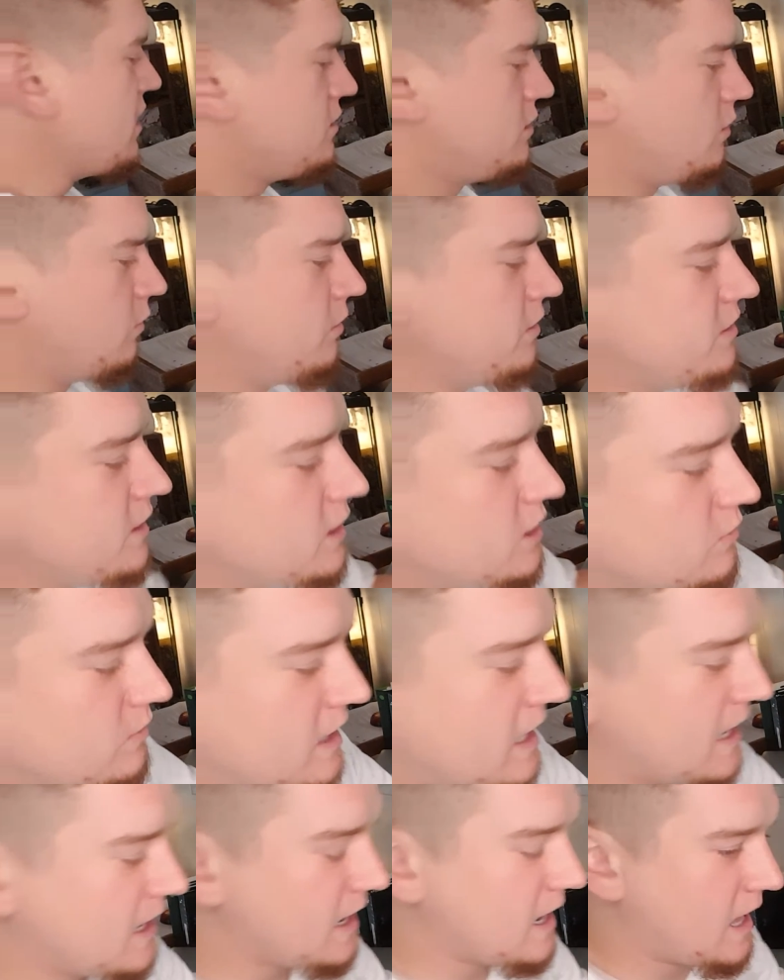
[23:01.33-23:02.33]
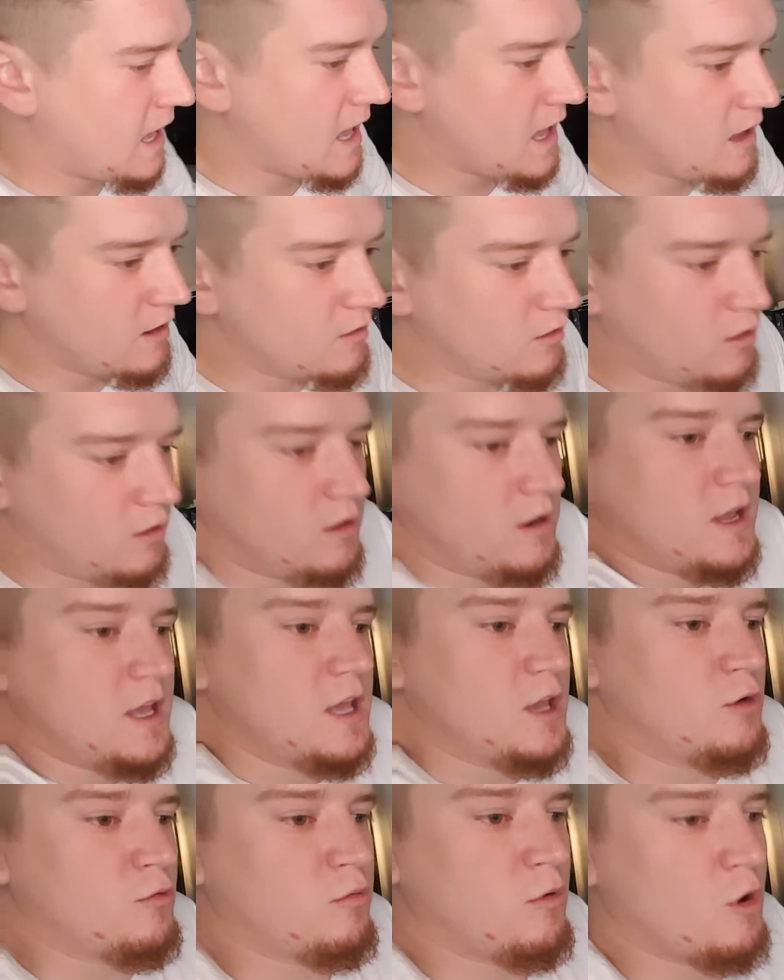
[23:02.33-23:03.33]
The only thing you can't add on
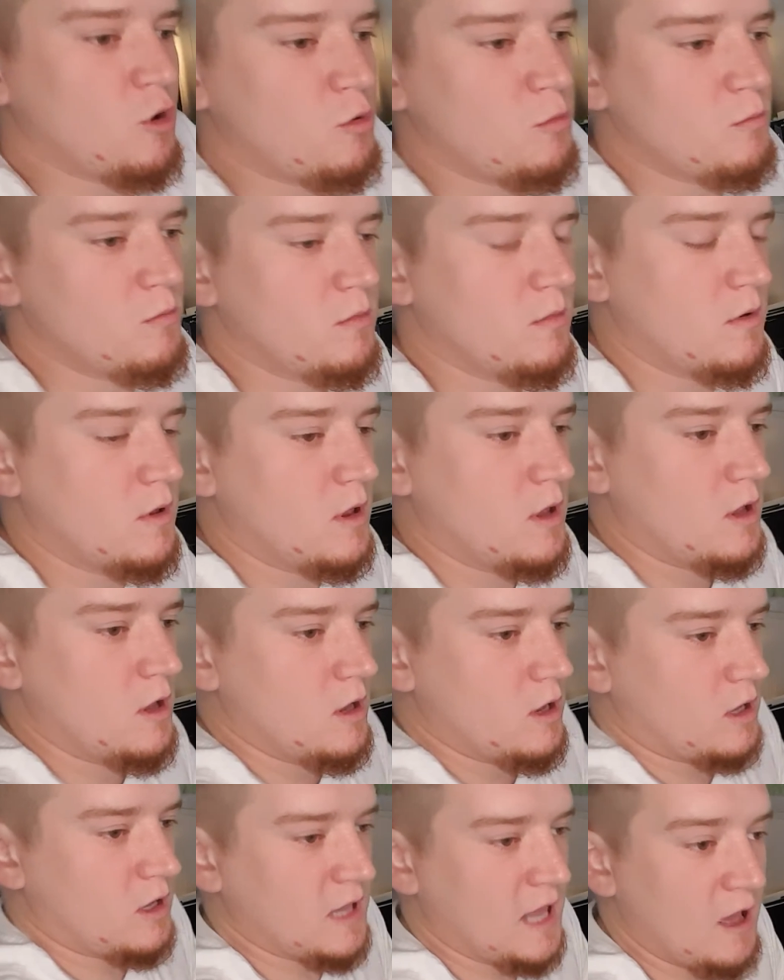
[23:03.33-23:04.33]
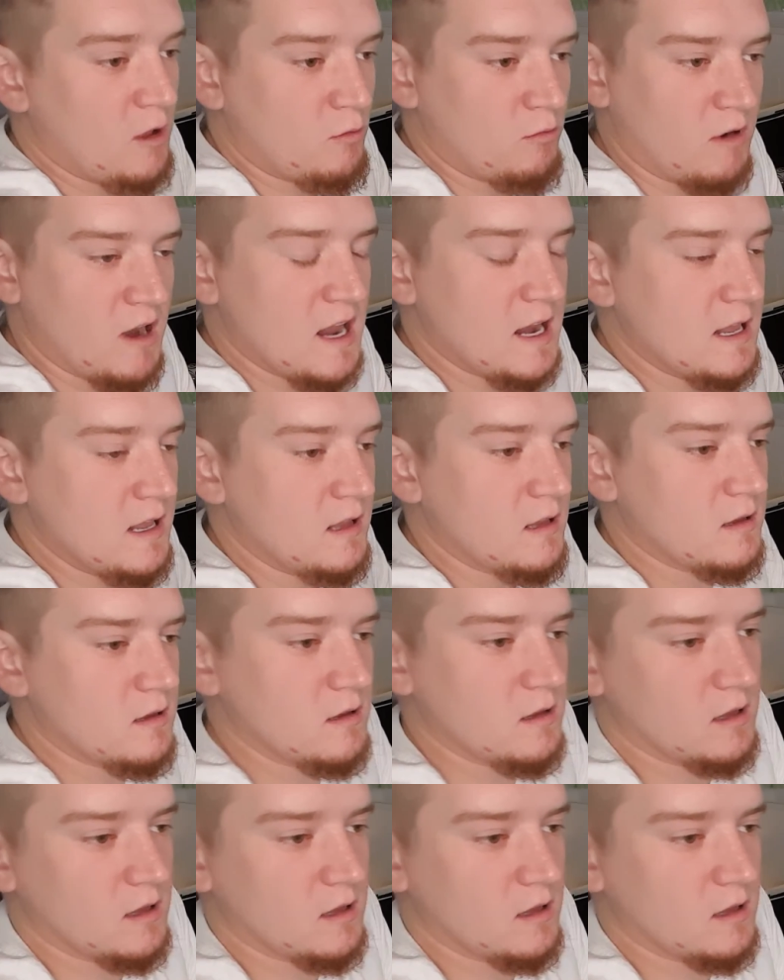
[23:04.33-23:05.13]
a Chrome Cloud Ready